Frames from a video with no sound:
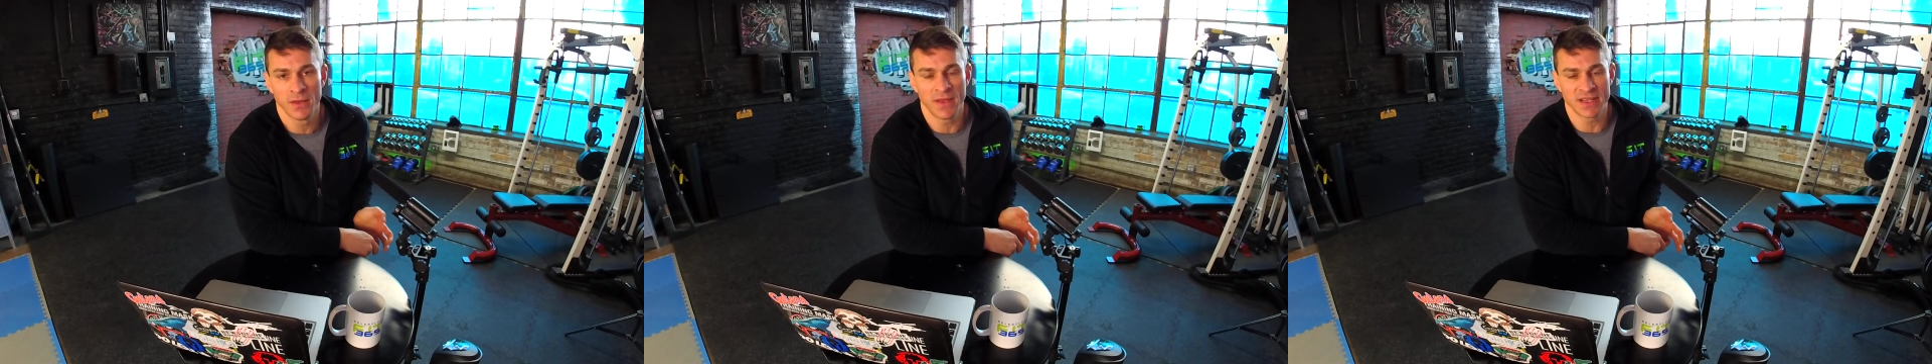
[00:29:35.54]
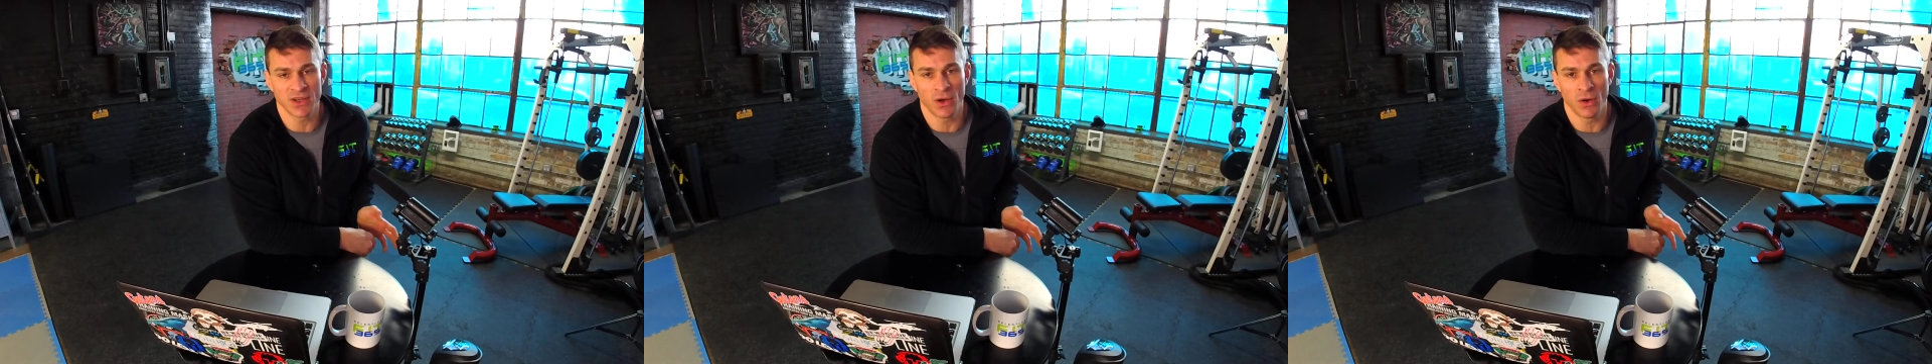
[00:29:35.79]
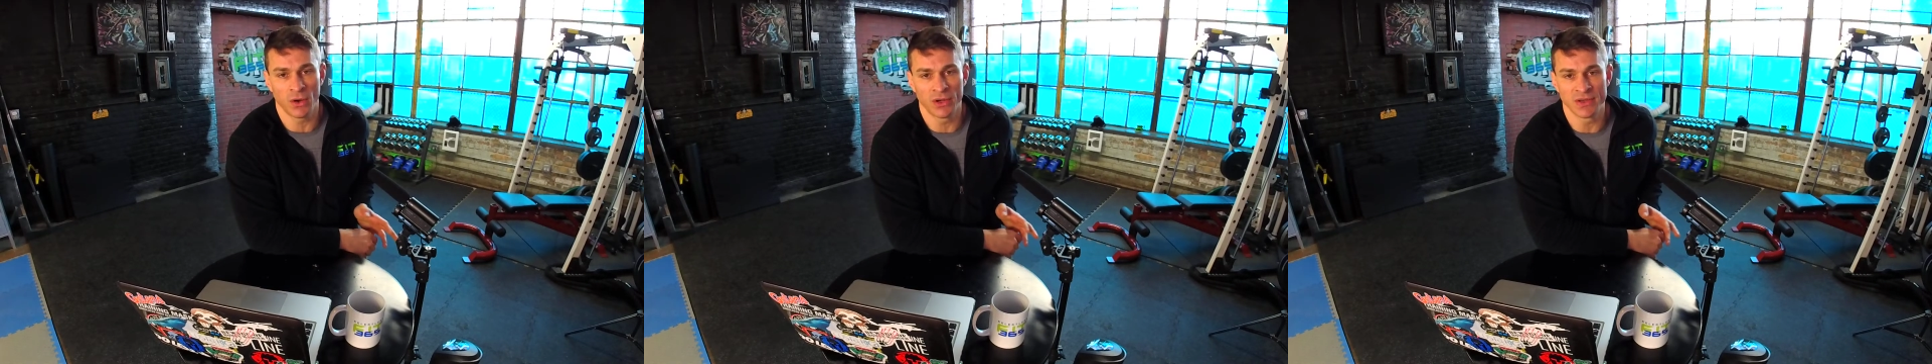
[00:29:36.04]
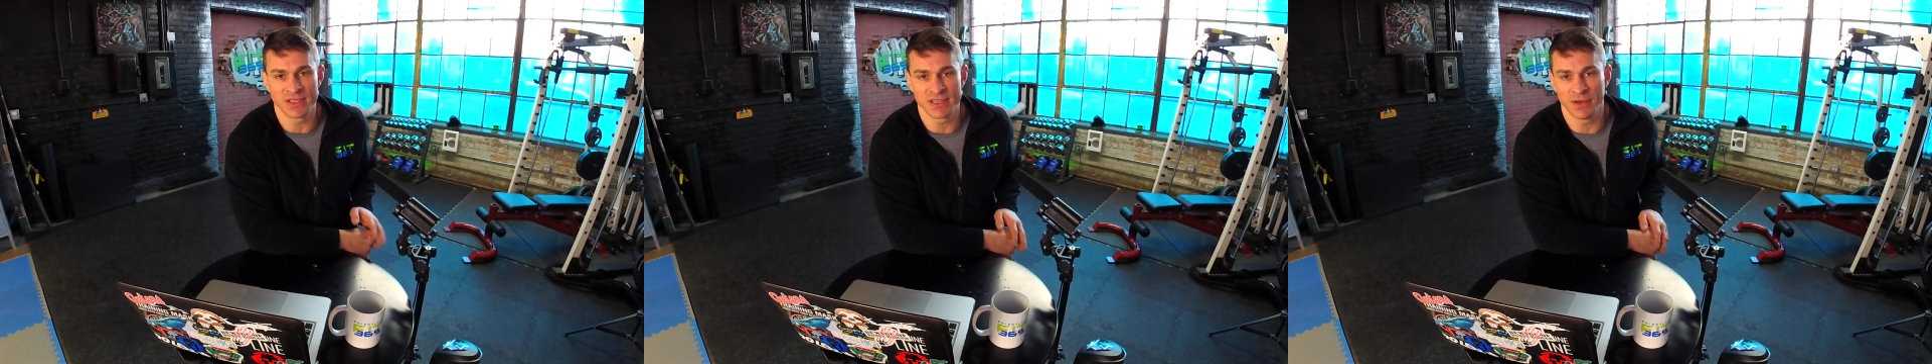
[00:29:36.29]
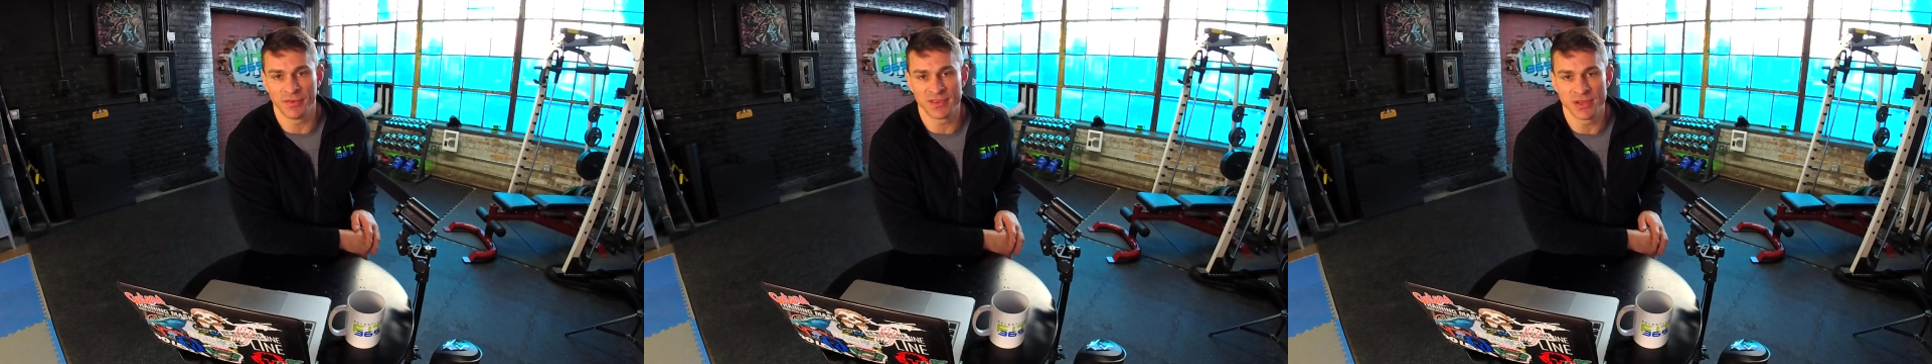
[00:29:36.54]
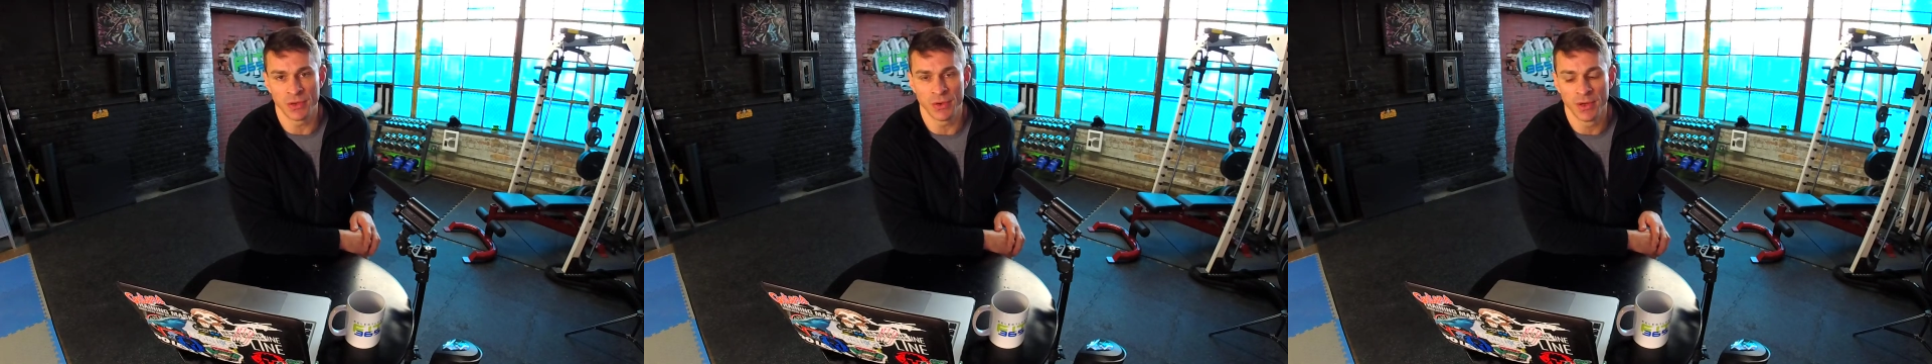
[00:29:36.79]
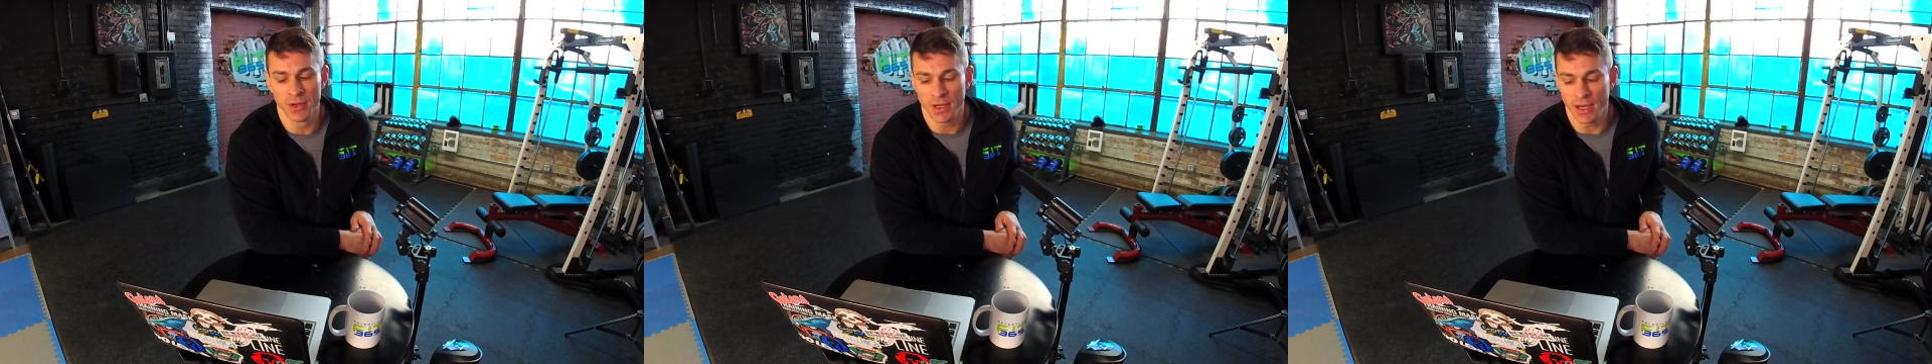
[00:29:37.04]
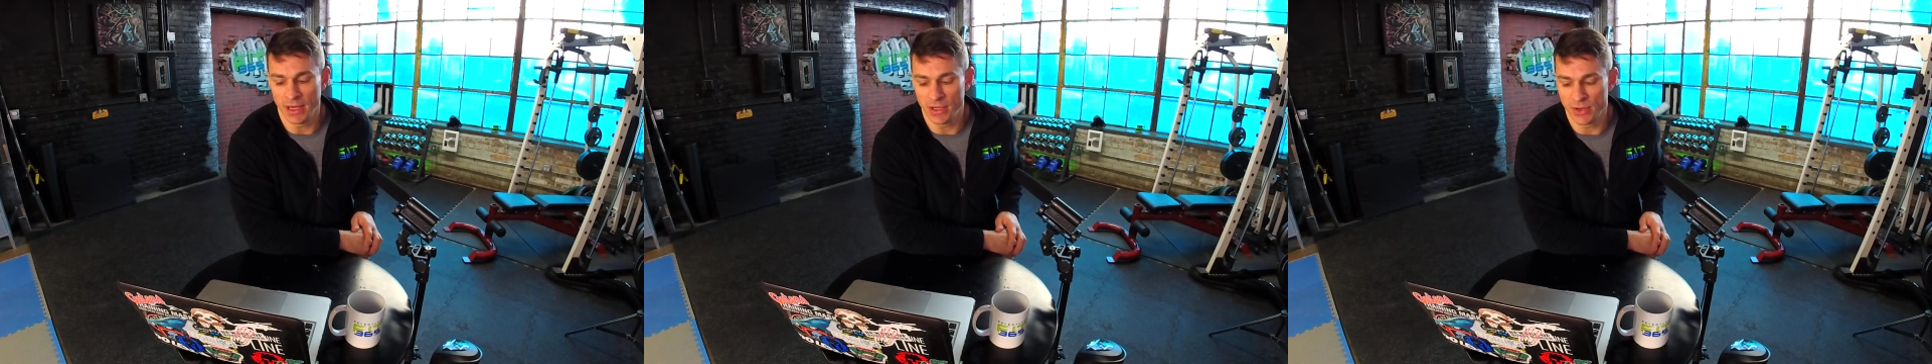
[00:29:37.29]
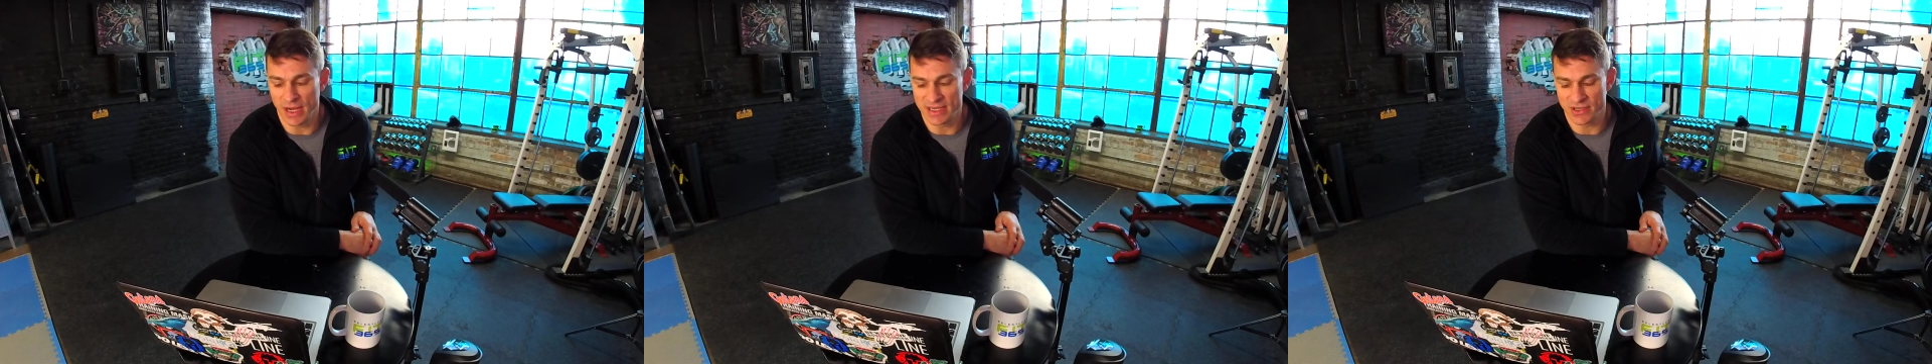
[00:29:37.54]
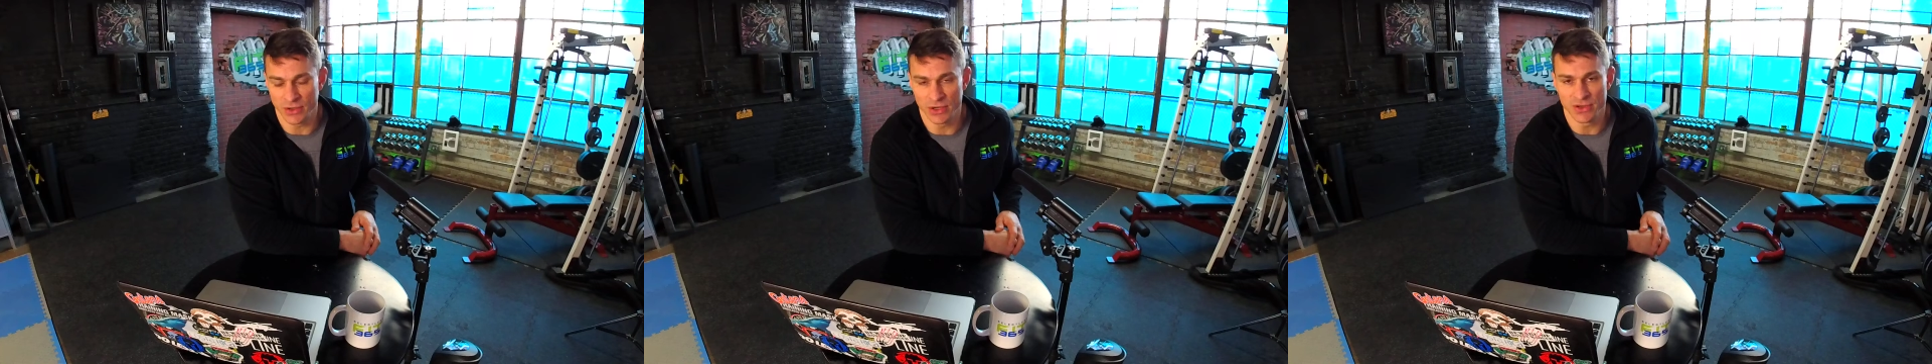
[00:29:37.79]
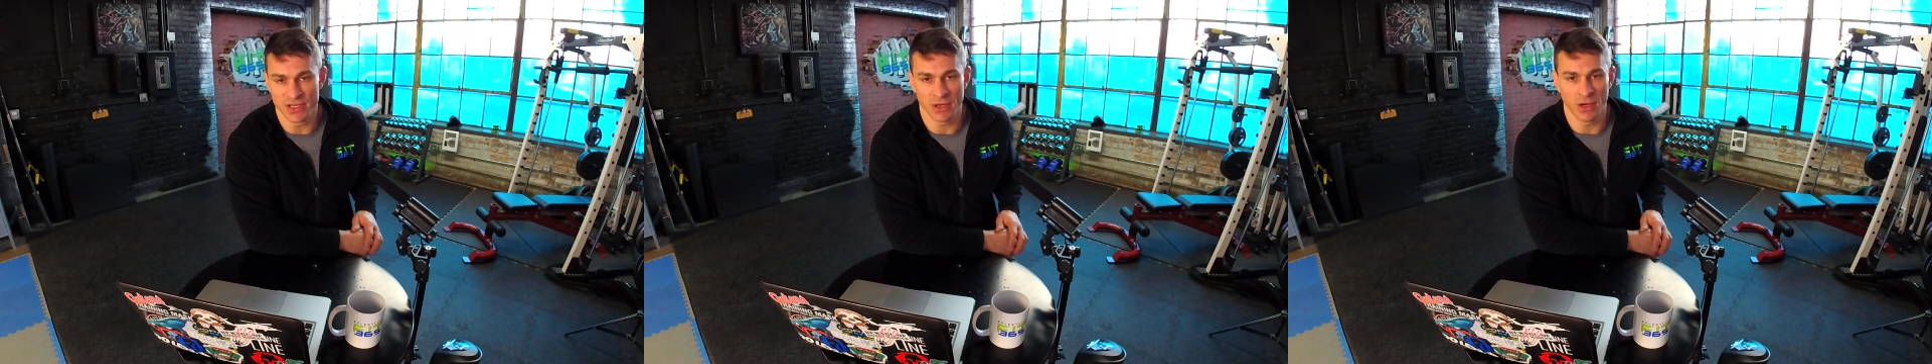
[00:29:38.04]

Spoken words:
that's all good stuff too. And you guys are using